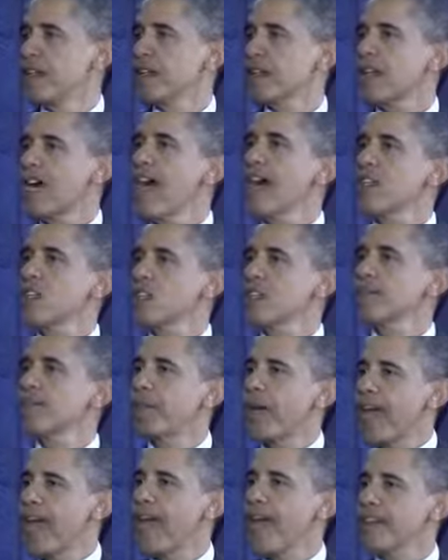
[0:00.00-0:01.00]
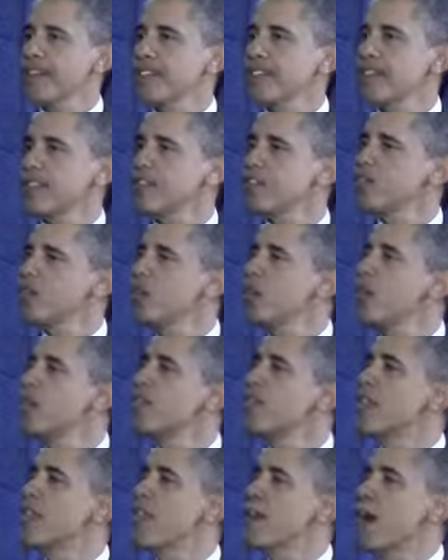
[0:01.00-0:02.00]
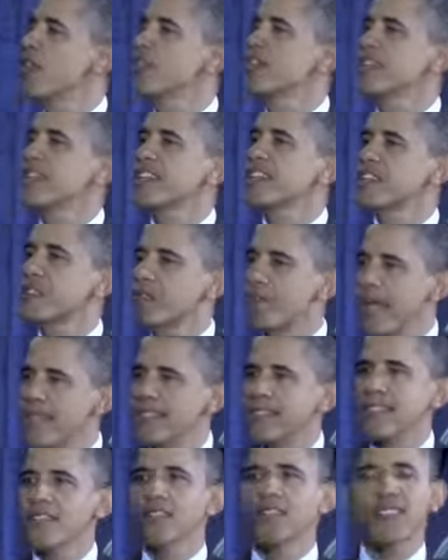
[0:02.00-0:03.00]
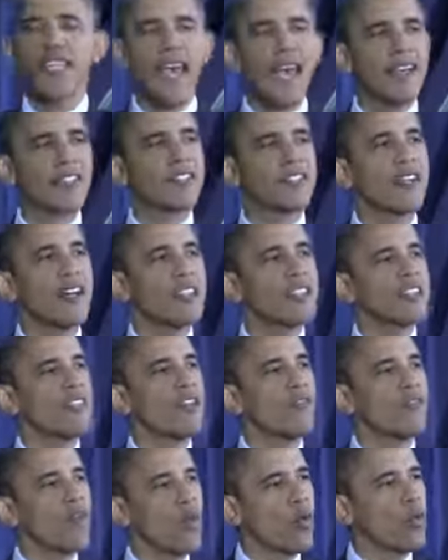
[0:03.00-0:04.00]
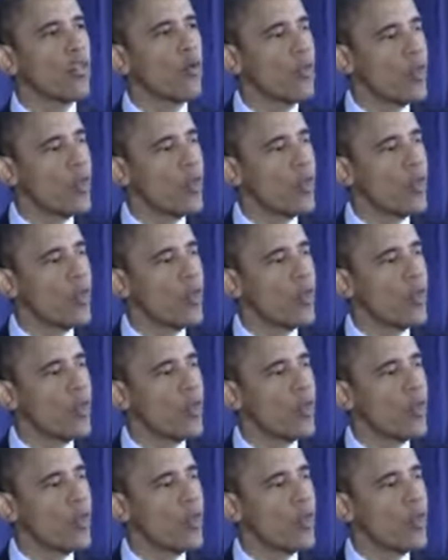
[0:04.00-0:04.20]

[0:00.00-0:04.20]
Congress passed two of the most expensive tax cuts for the